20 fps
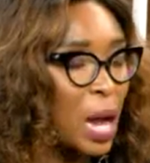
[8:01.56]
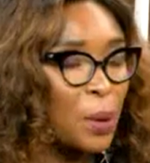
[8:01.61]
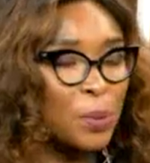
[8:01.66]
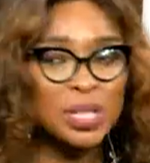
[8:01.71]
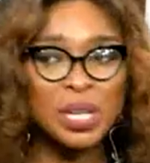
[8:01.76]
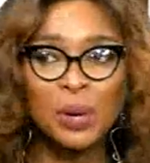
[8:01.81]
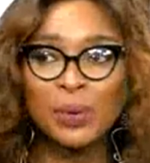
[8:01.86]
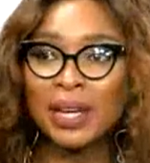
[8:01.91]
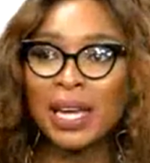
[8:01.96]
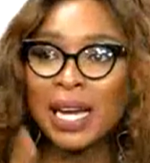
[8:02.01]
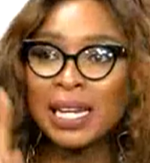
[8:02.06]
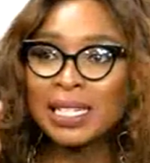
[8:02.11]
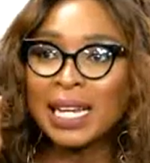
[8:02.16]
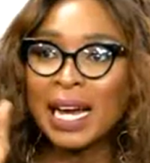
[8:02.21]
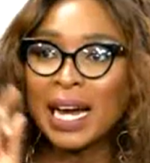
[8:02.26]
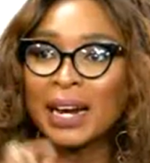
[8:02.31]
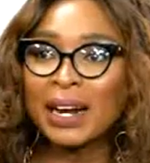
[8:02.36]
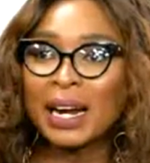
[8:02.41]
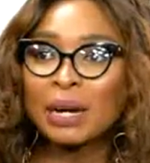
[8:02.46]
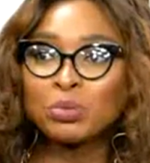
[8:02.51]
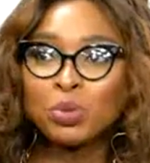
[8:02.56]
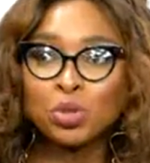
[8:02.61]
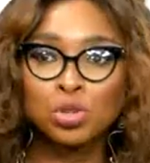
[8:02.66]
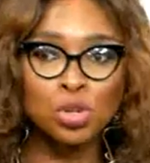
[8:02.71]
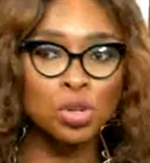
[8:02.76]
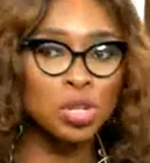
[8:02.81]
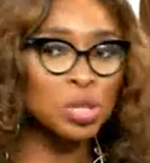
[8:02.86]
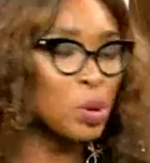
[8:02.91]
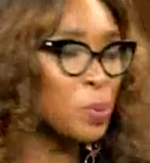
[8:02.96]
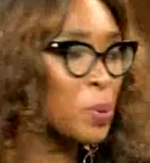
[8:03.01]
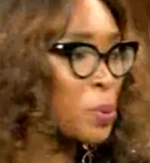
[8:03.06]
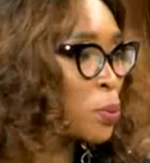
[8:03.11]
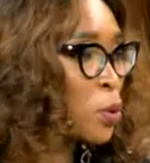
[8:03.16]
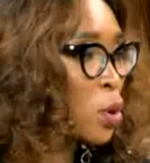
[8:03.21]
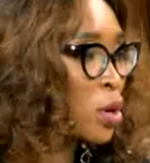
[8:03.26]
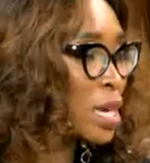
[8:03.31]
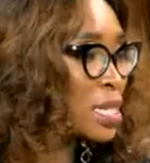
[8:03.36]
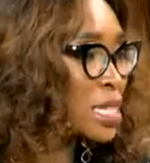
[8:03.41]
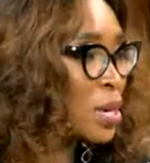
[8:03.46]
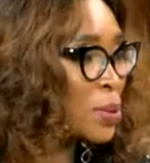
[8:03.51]
i wish say we get diagram to show this when people
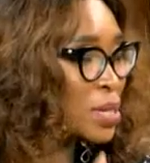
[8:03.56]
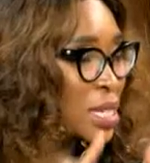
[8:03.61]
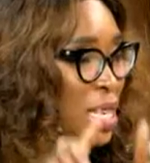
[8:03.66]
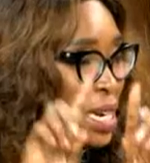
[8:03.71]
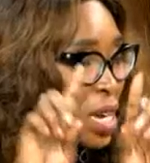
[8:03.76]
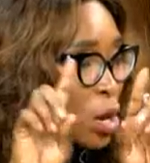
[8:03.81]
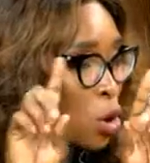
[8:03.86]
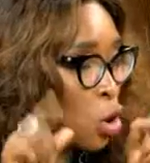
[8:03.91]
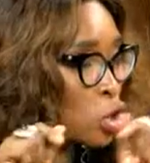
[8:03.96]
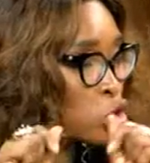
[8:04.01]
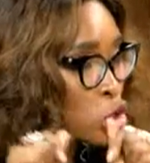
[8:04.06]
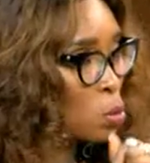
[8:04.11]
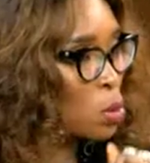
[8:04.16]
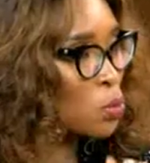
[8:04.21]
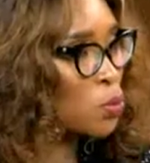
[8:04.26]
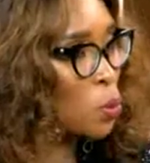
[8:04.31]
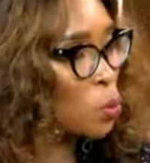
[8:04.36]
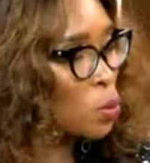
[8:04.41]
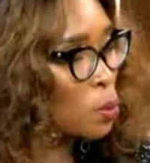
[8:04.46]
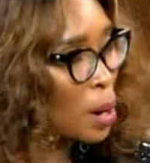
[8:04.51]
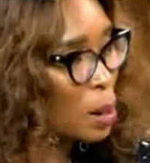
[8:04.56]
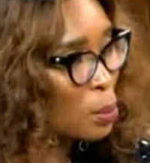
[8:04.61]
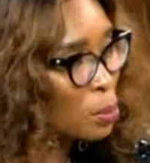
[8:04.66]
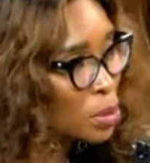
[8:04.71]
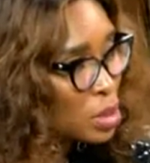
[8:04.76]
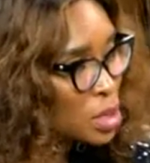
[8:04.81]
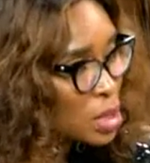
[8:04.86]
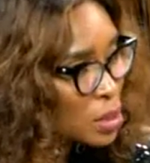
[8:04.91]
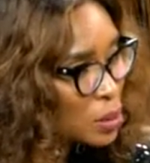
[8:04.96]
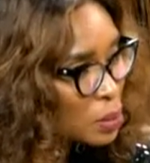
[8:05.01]
understand wetin dem dey cut comot for woman body